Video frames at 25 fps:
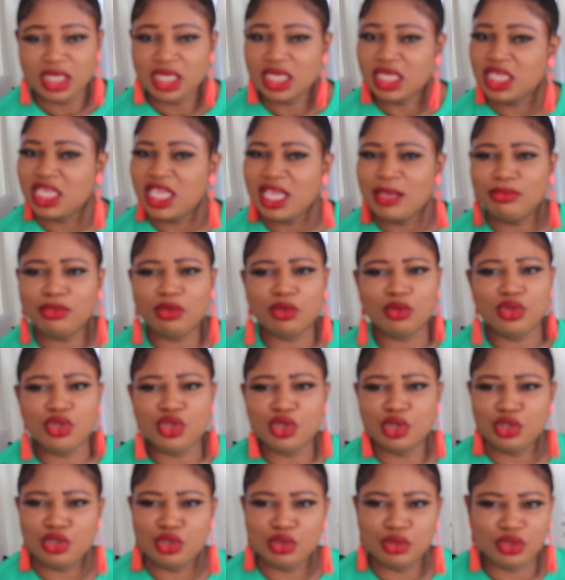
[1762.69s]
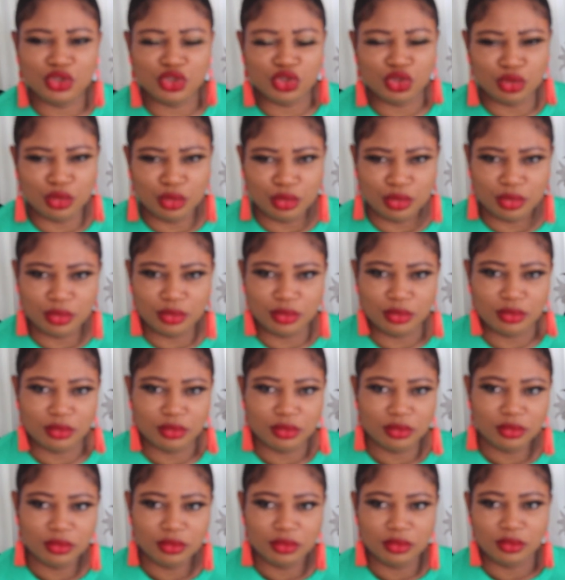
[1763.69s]
Keep doing your YouTube.
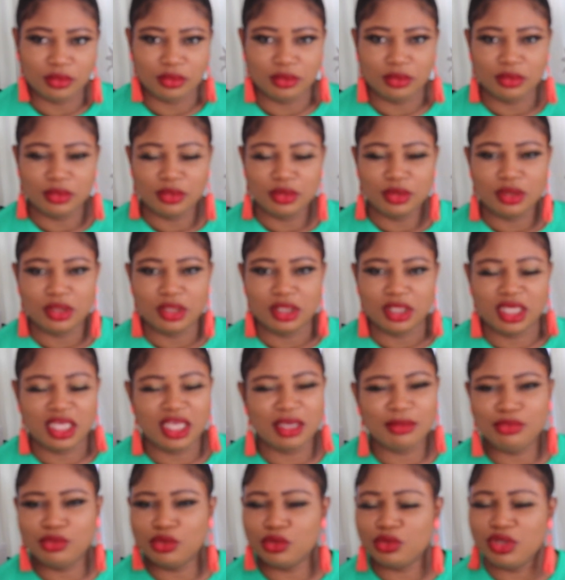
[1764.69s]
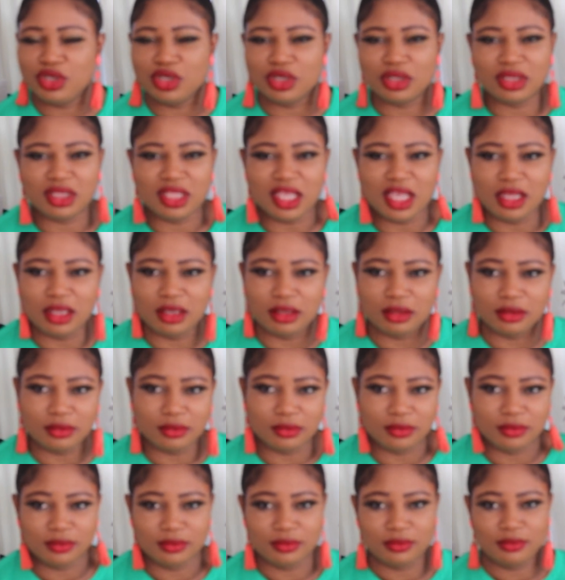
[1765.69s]
Keep doing your thing.
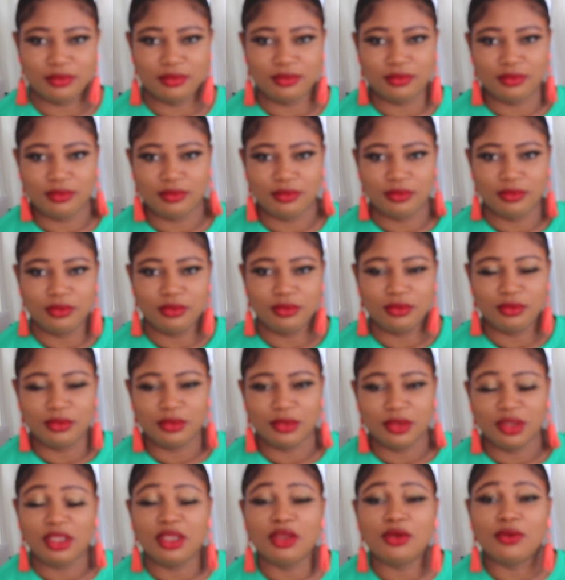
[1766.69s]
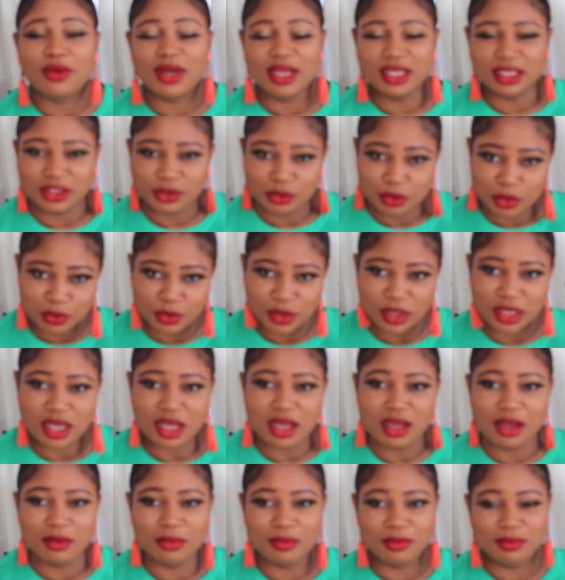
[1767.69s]
The right one will
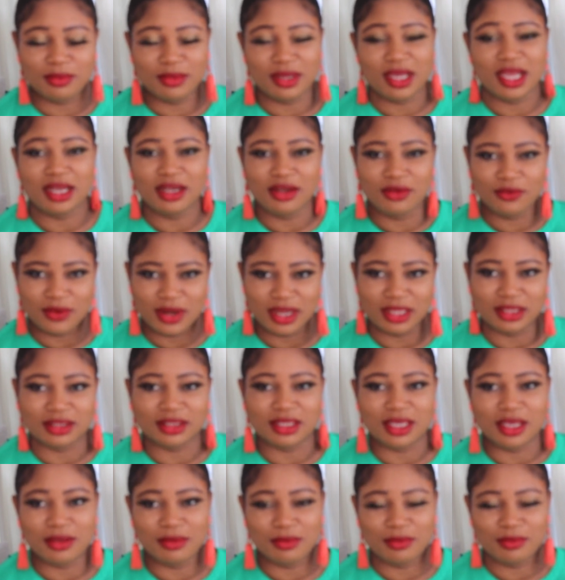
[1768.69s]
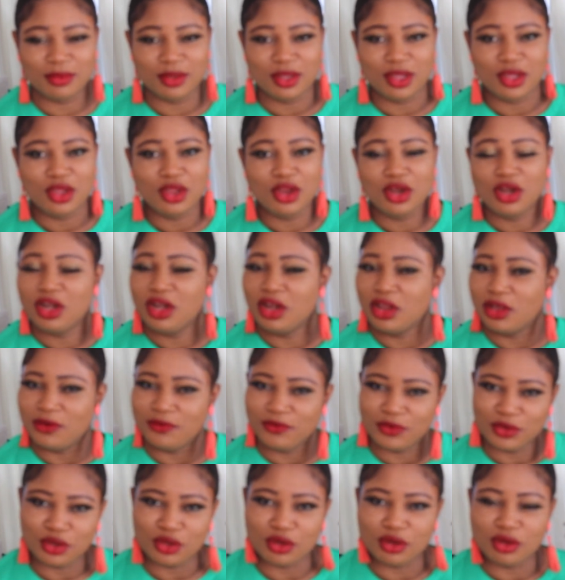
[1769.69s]
come at the right time.
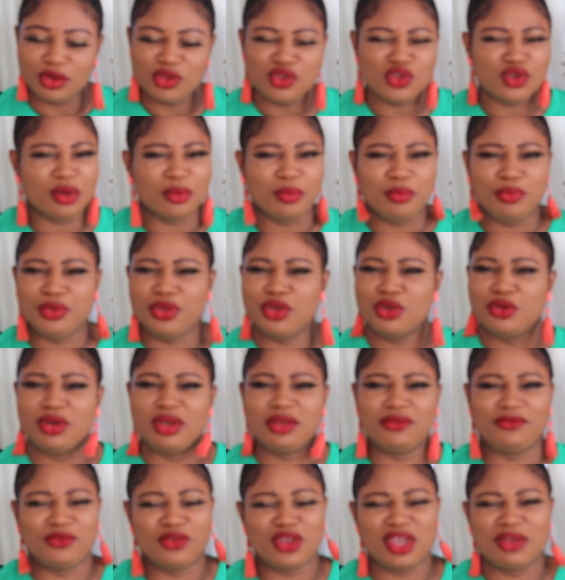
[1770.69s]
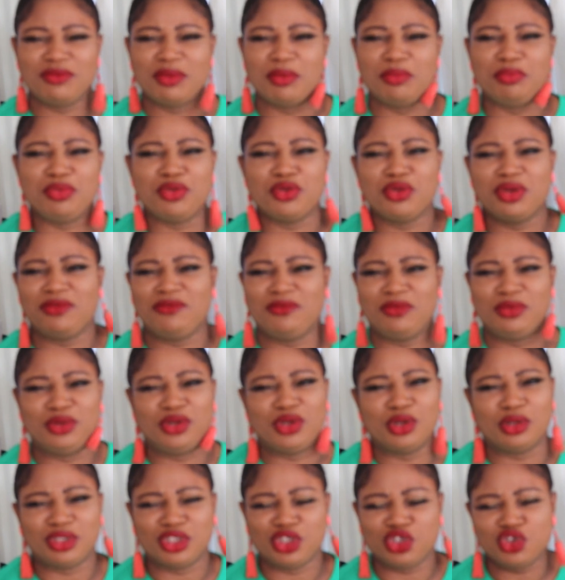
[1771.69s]
Love you, girl. You are beautiful. You have a beautiful
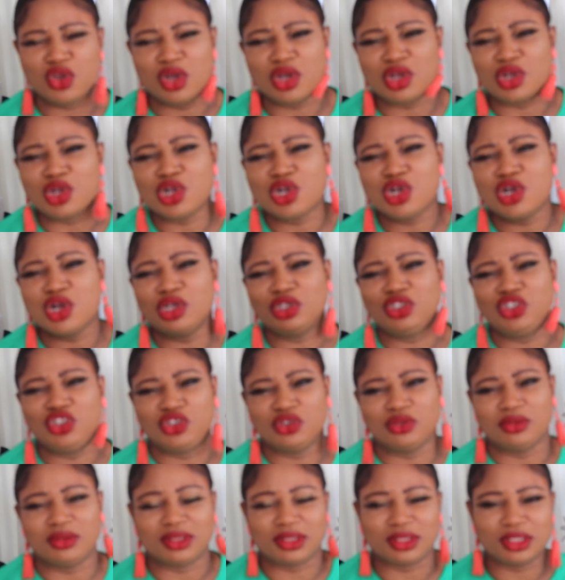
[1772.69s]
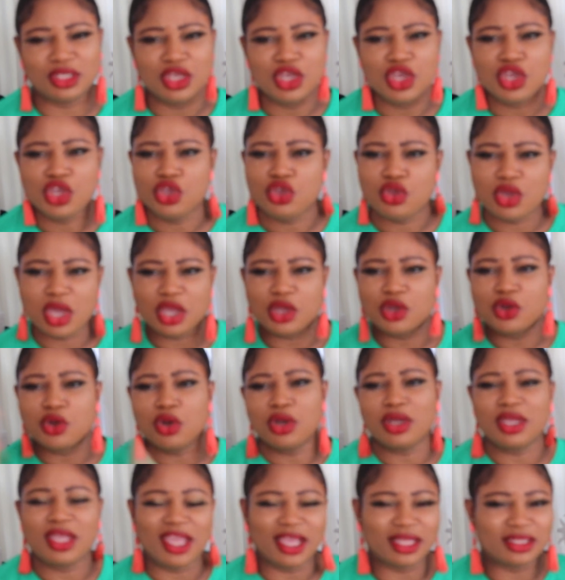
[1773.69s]
daughter. You are gorgeous. You're a
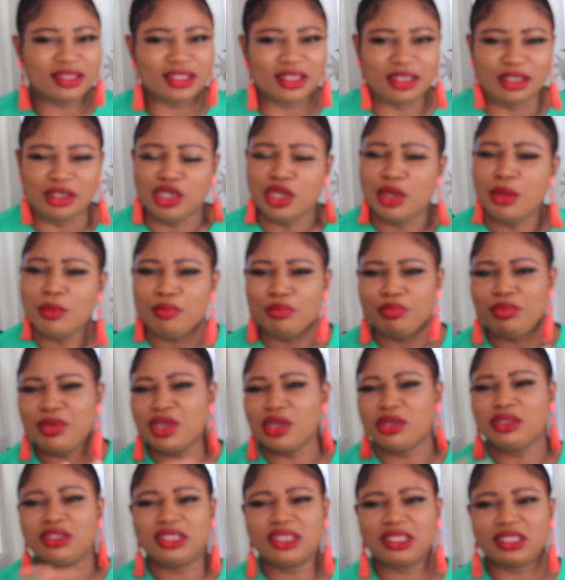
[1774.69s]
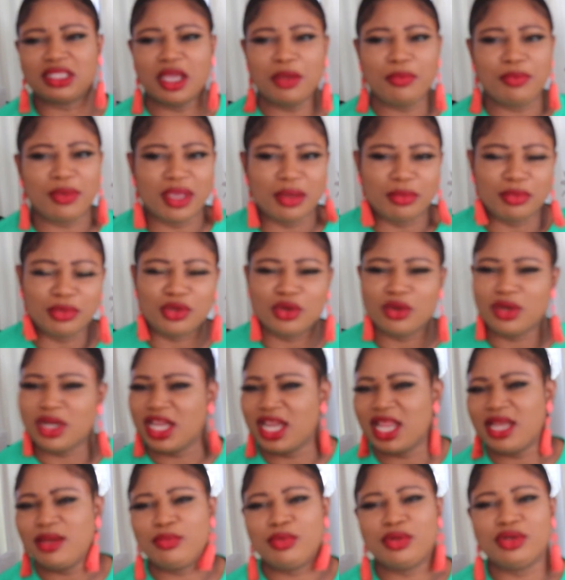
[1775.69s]
go-getter. Be unstoppable. Don't
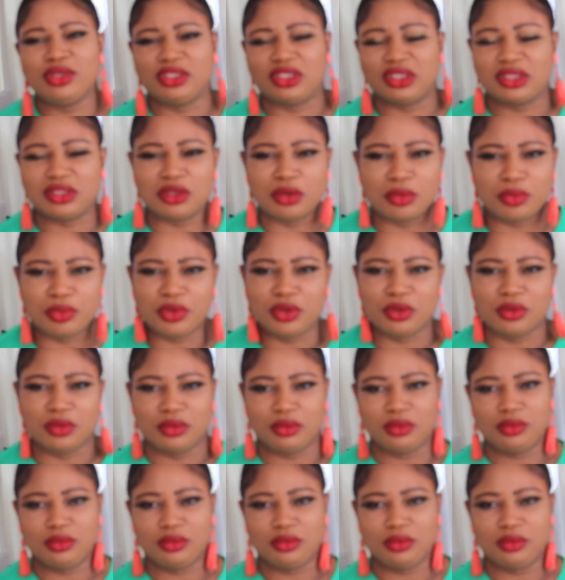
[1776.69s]
let anybody stop you.